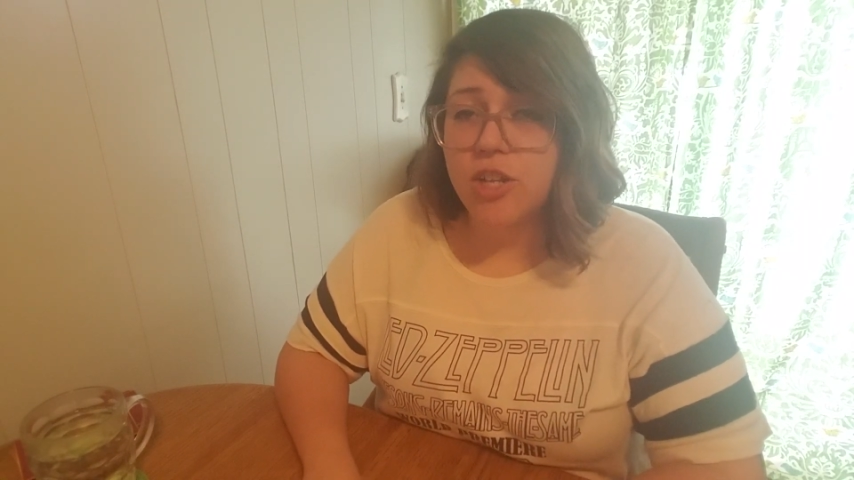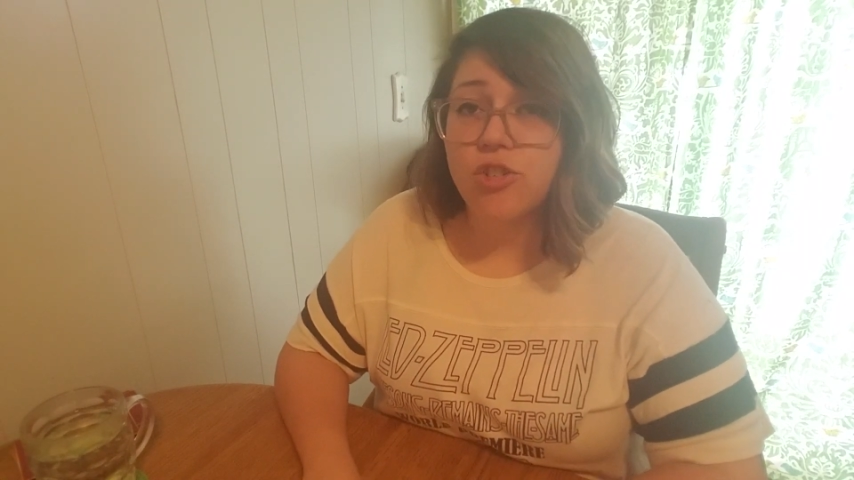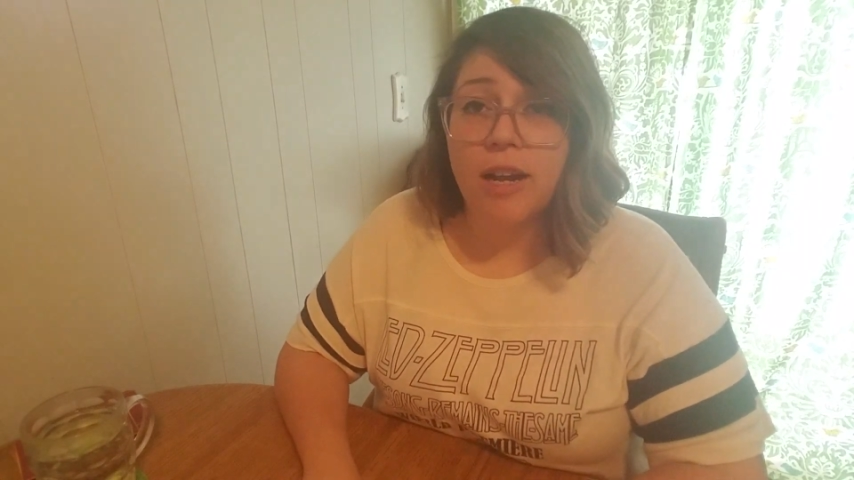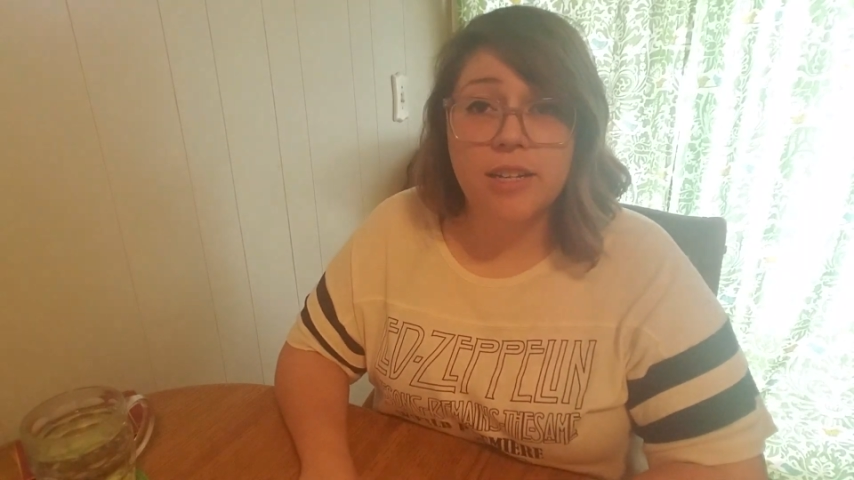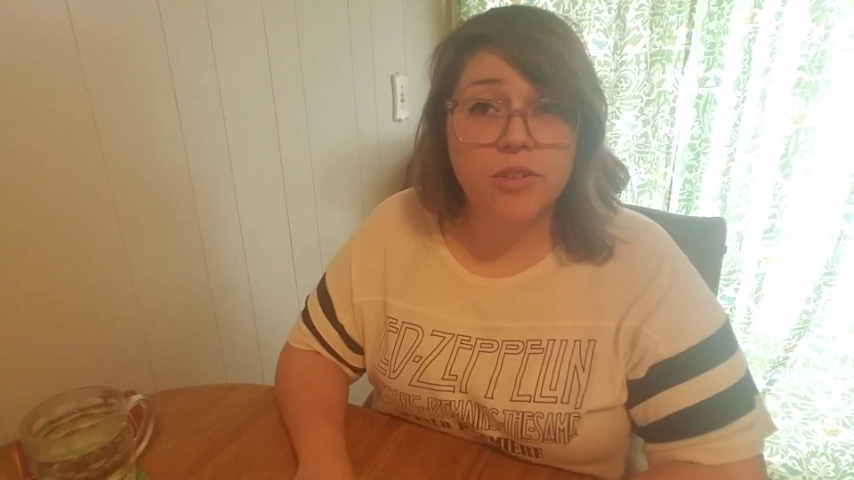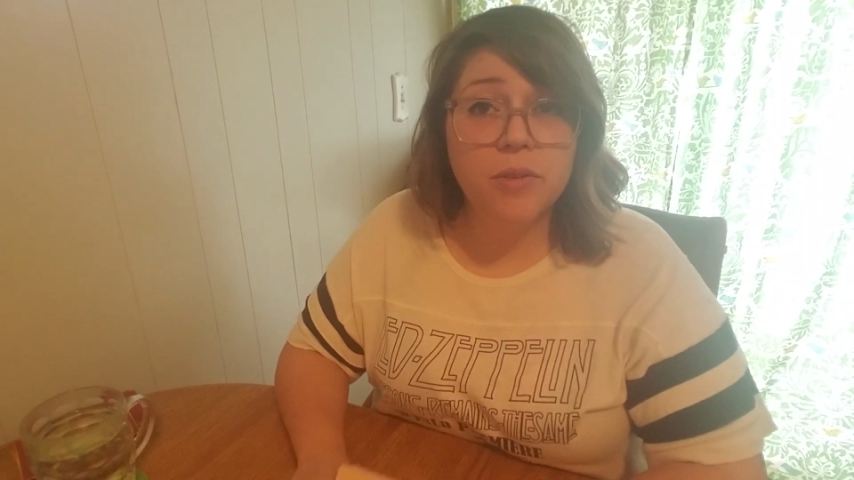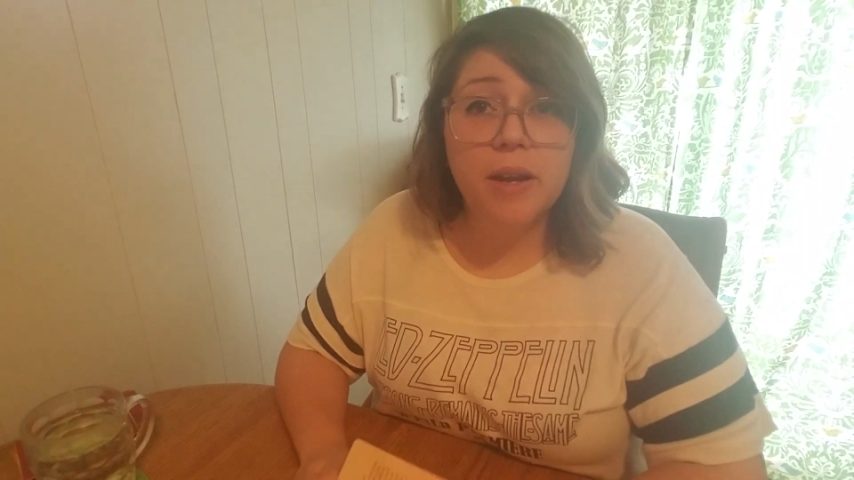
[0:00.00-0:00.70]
tried to